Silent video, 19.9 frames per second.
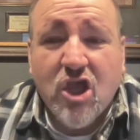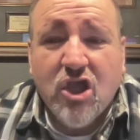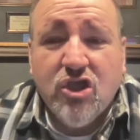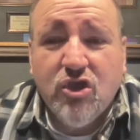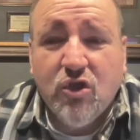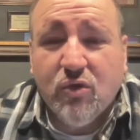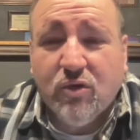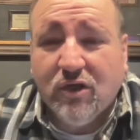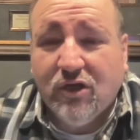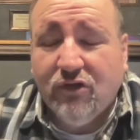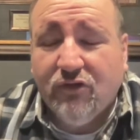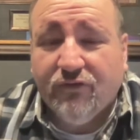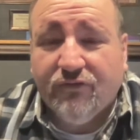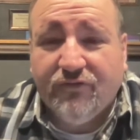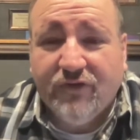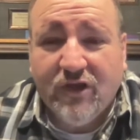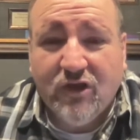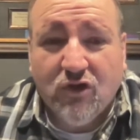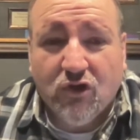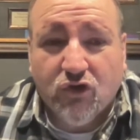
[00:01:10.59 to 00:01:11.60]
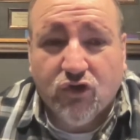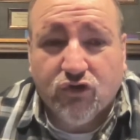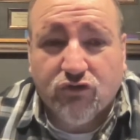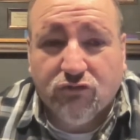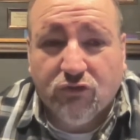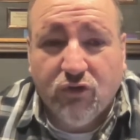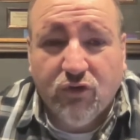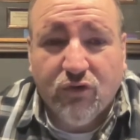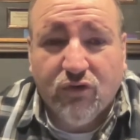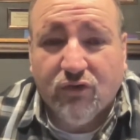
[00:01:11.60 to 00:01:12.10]
You can either feed on
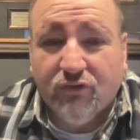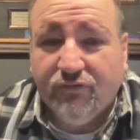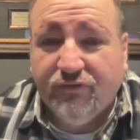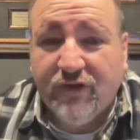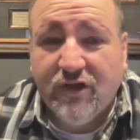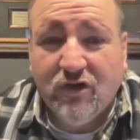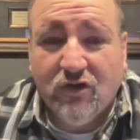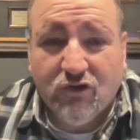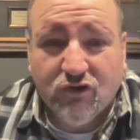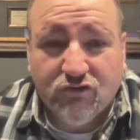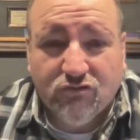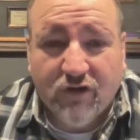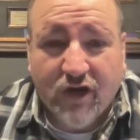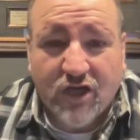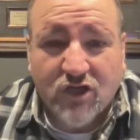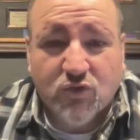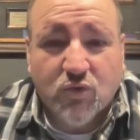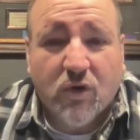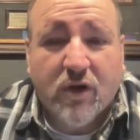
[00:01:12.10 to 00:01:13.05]
truth or feed on trash.